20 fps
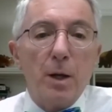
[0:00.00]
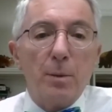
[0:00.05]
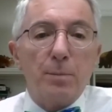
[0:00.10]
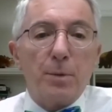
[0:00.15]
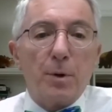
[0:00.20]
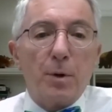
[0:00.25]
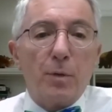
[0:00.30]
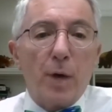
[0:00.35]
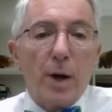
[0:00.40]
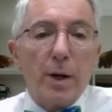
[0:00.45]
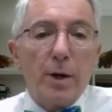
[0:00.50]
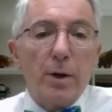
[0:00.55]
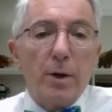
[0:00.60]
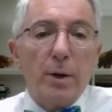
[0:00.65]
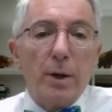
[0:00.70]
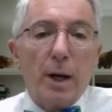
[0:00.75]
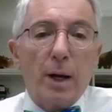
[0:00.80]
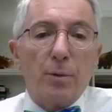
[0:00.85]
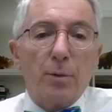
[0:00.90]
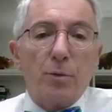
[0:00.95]
Provider
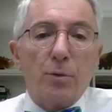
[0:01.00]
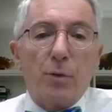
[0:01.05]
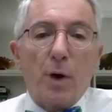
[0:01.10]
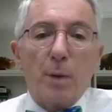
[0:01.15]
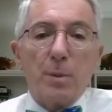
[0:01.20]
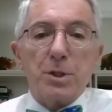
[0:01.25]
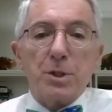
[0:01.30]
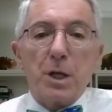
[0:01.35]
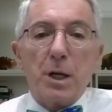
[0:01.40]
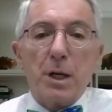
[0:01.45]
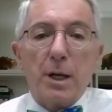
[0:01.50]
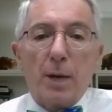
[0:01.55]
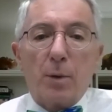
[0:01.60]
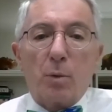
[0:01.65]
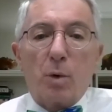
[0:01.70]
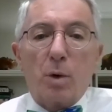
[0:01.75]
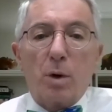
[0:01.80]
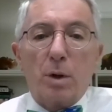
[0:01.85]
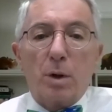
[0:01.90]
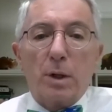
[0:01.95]
and pharmacy
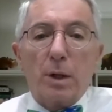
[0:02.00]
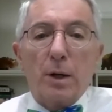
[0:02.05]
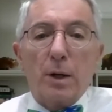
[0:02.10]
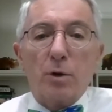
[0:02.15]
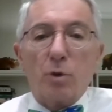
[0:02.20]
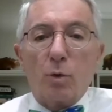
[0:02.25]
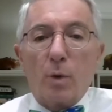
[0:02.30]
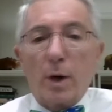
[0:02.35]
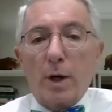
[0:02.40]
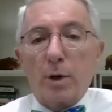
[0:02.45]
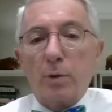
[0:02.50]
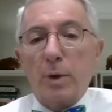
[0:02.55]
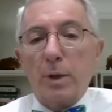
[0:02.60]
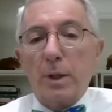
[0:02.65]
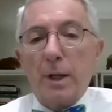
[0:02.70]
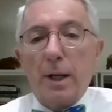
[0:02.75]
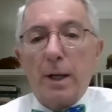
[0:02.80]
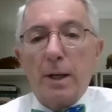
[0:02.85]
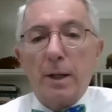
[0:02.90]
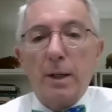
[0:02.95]
network and directory
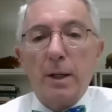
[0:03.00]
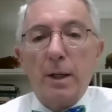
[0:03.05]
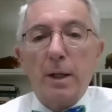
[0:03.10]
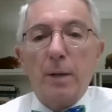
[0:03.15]
data